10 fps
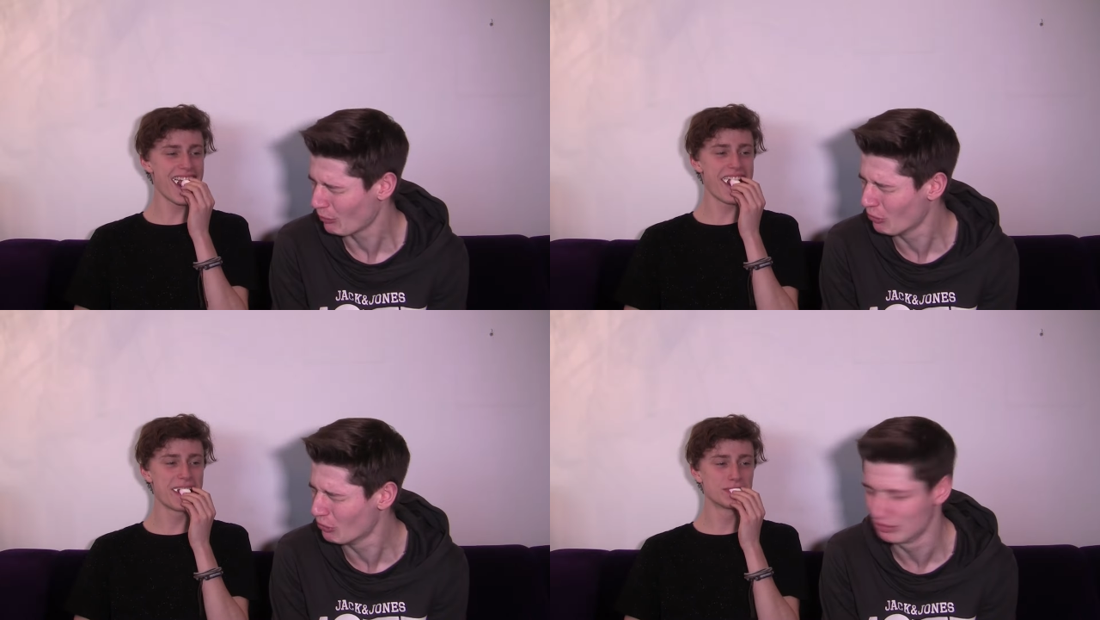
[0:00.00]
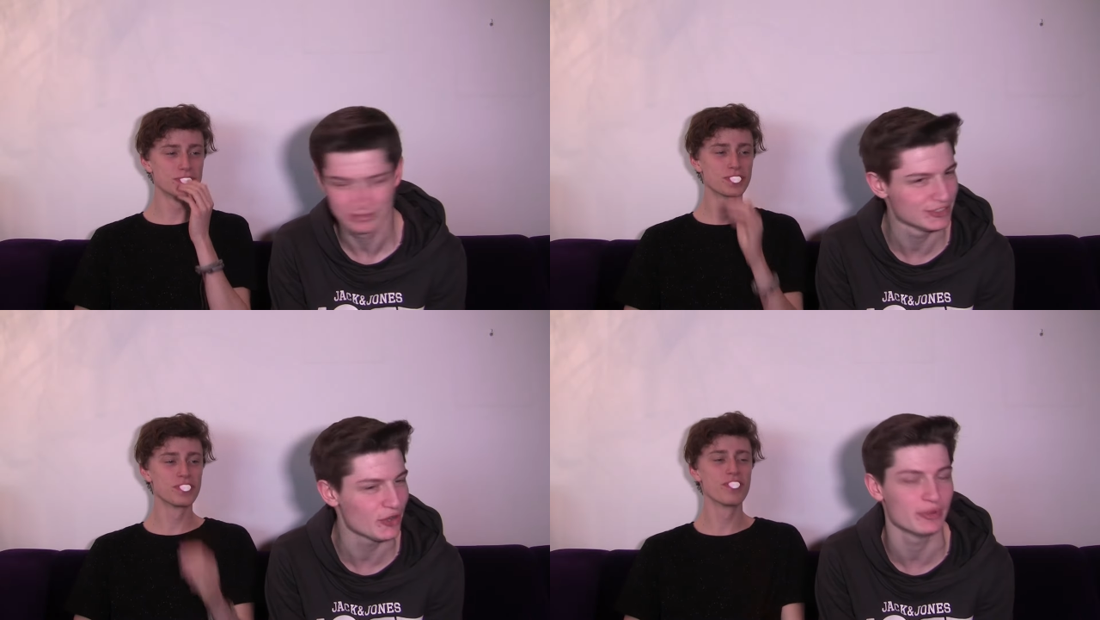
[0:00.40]
Speaker 1: Who?
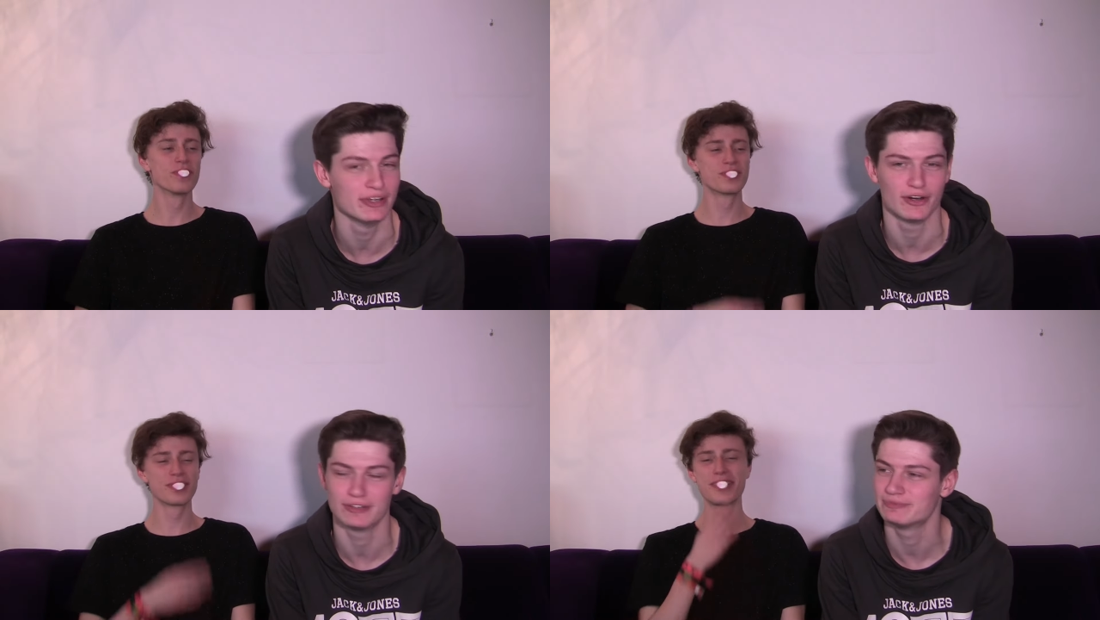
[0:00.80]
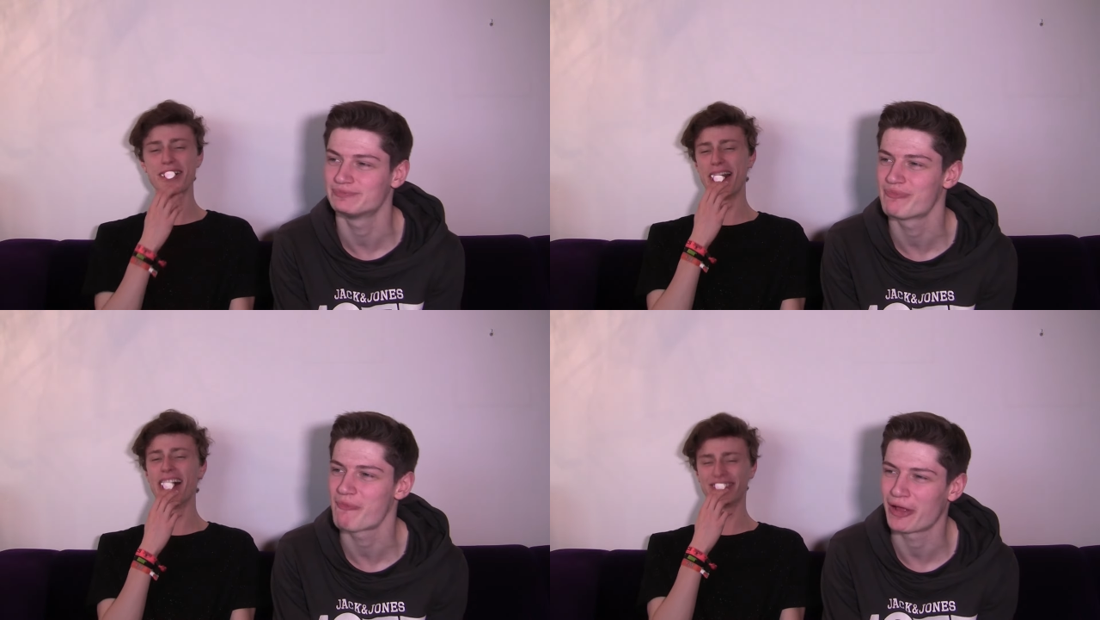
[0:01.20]
No, we're not.
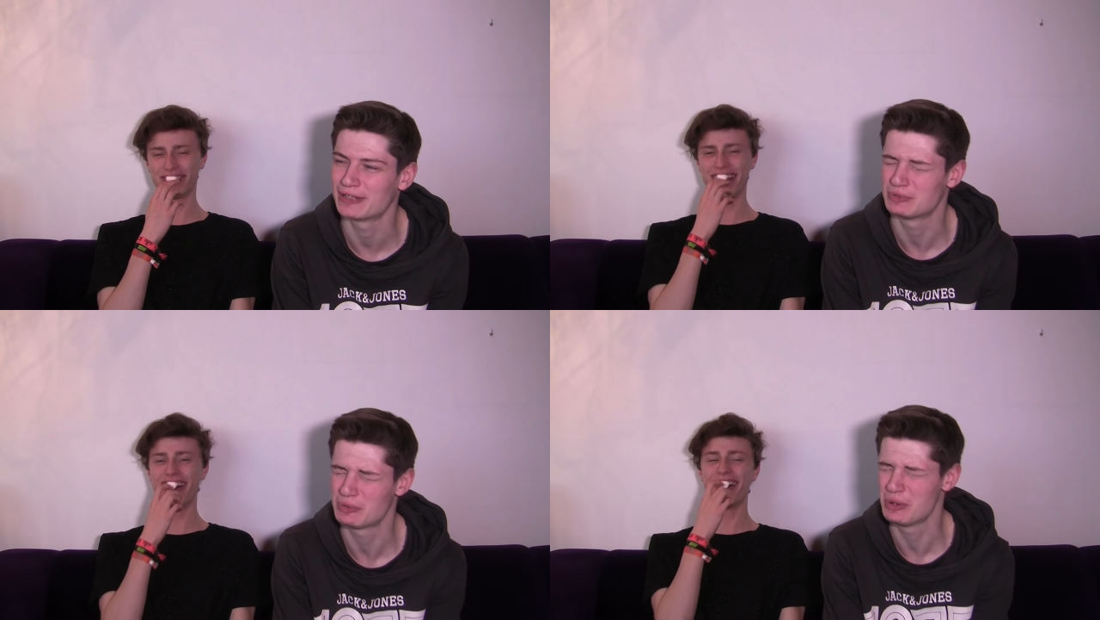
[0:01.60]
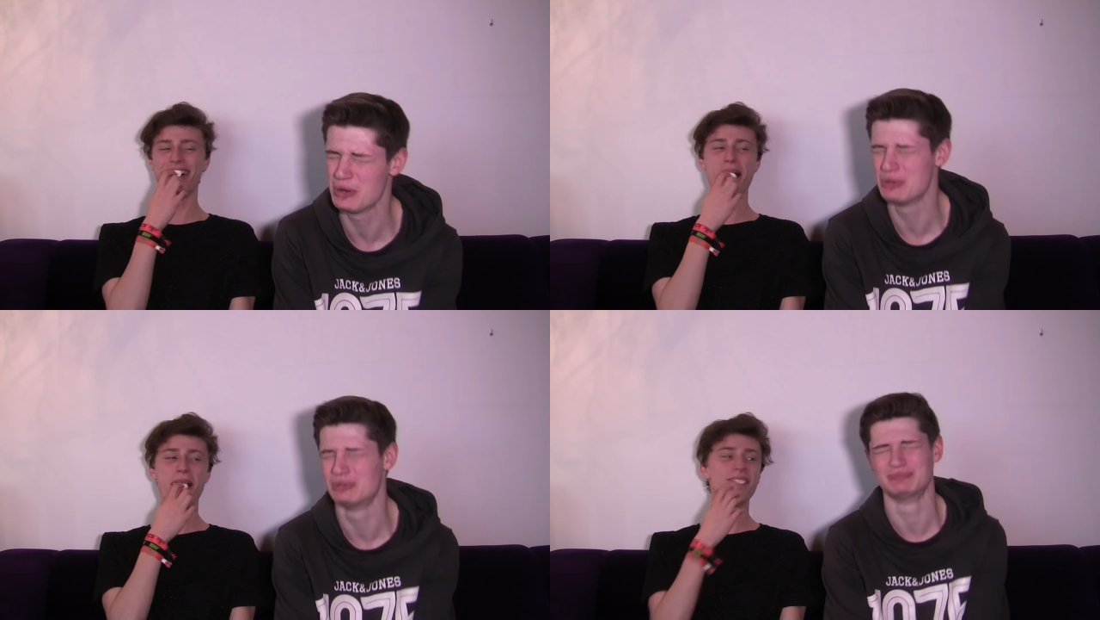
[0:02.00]
We're not.
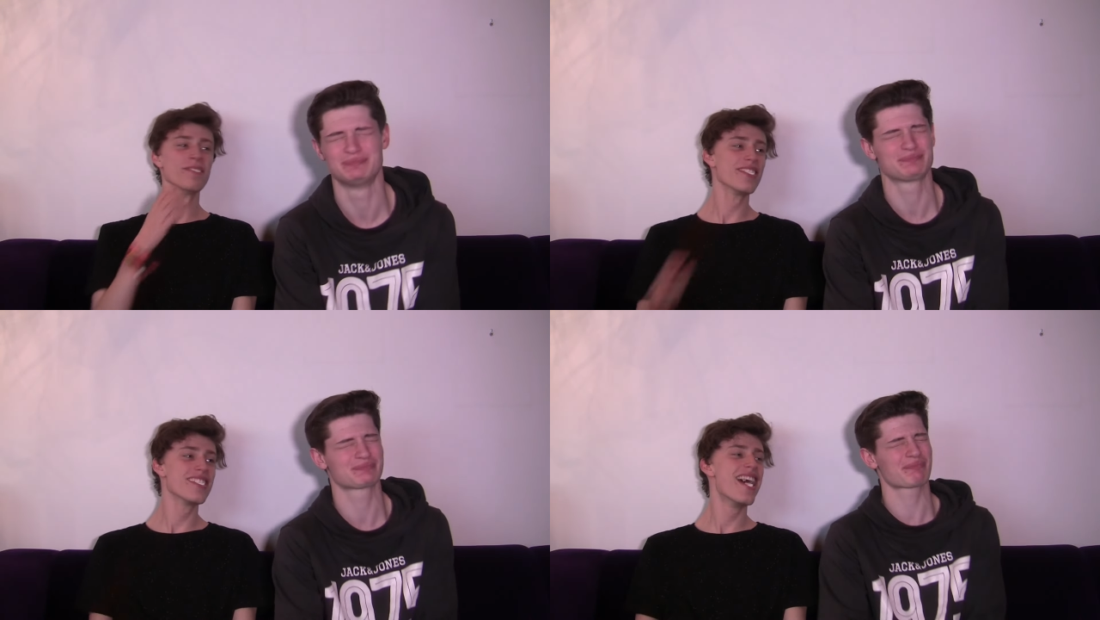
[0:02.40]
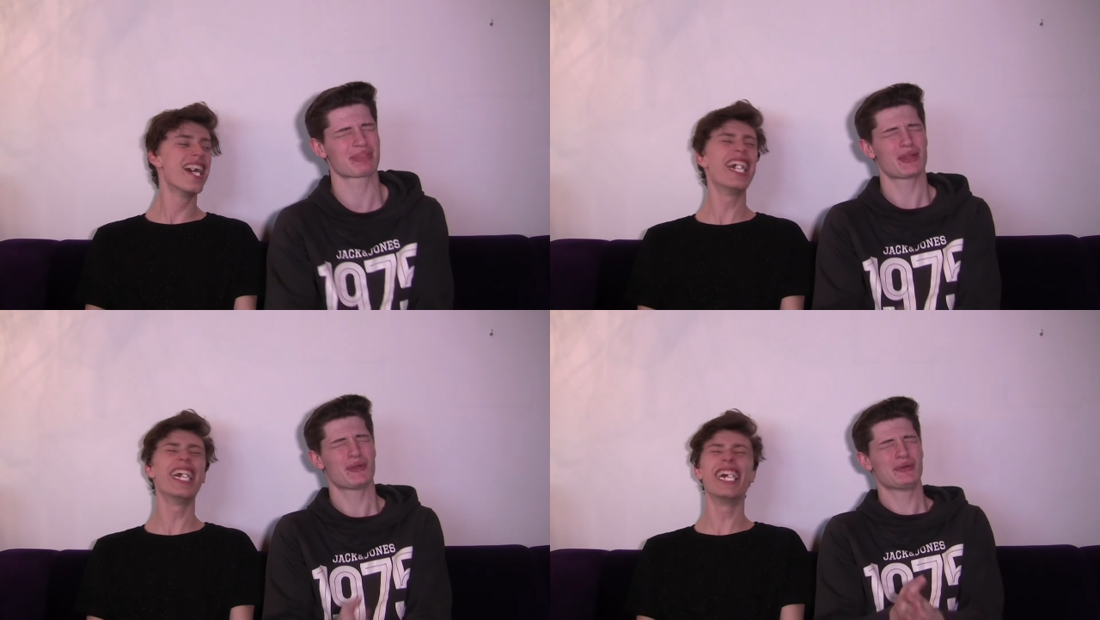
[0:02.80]

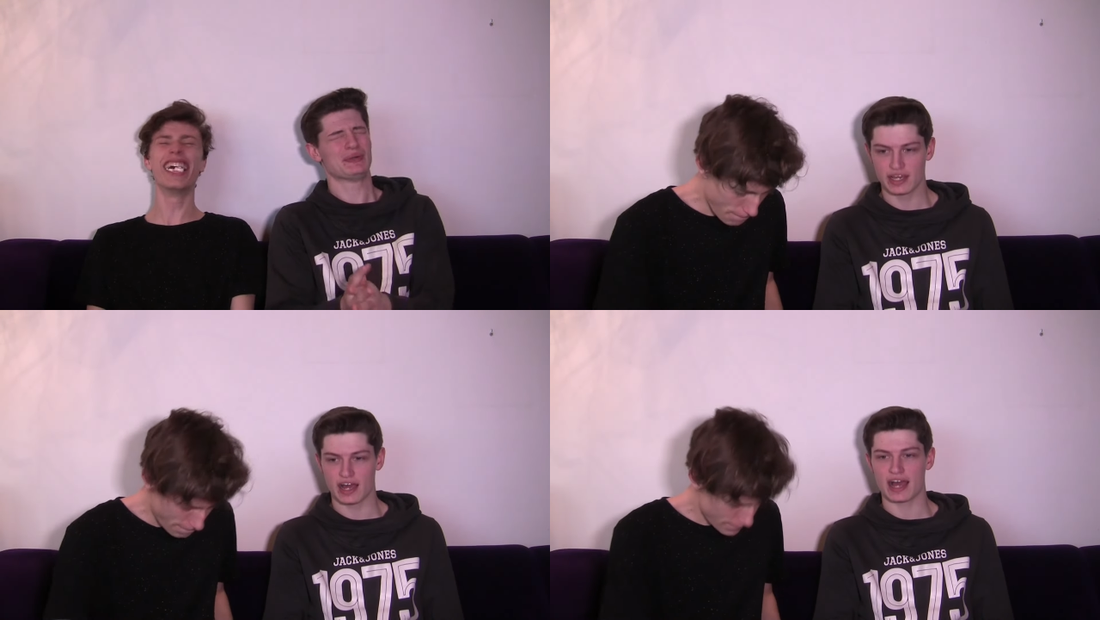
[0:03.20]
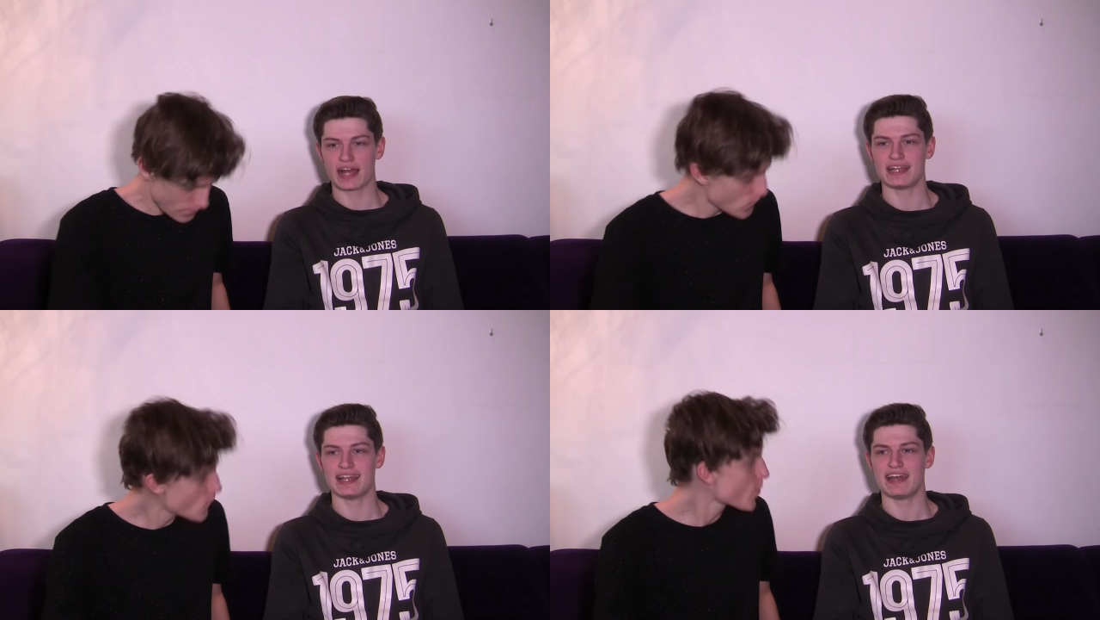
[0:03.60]
Yeah, I
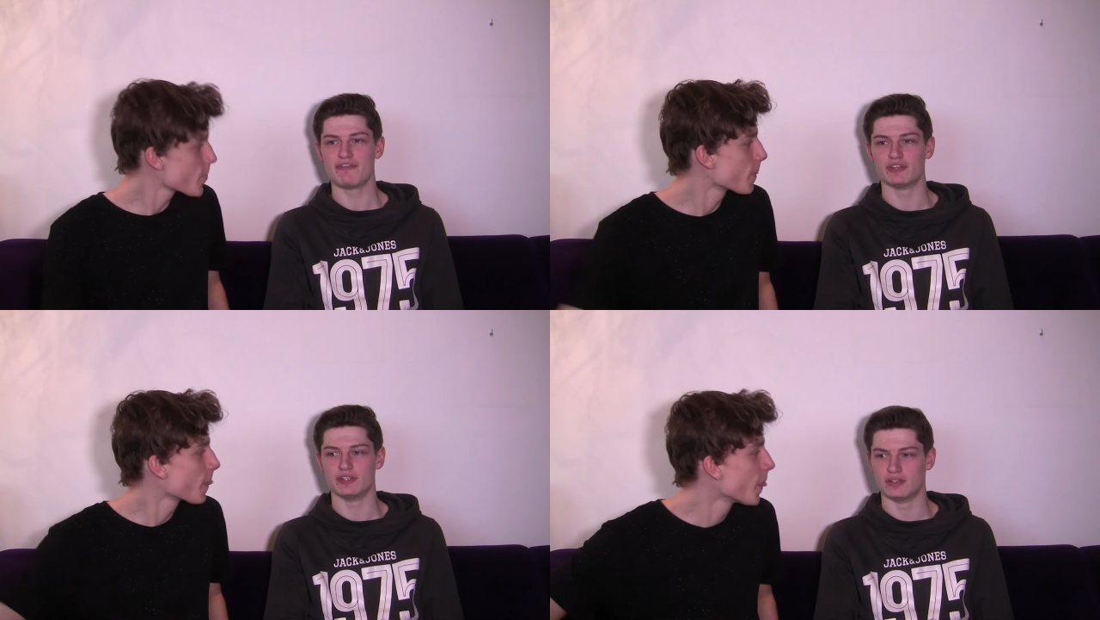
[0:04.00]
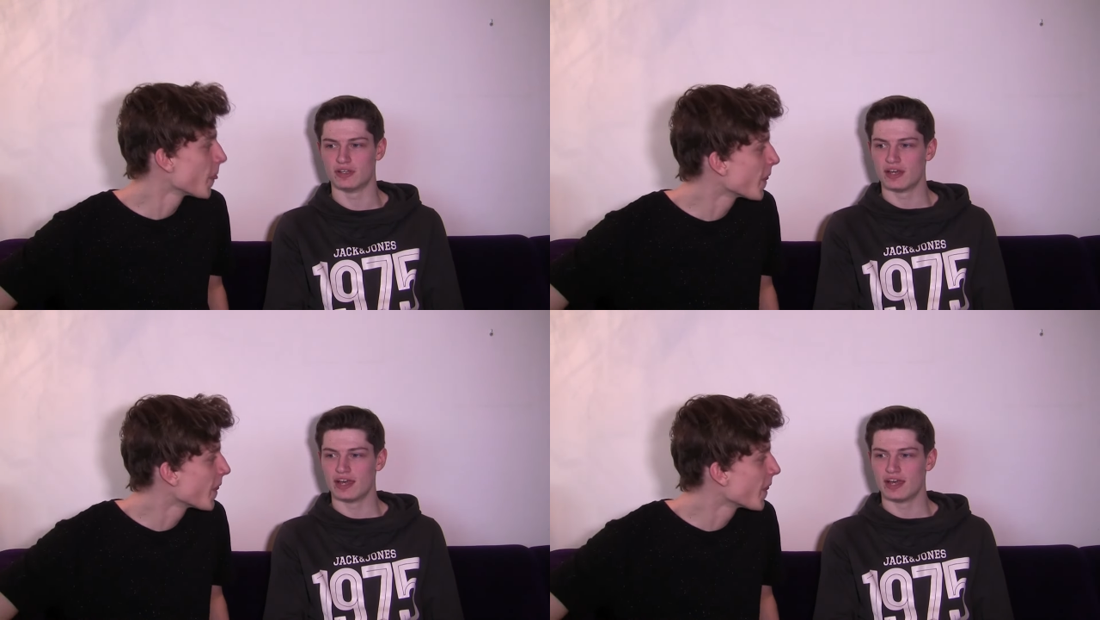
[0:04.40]
had eleven.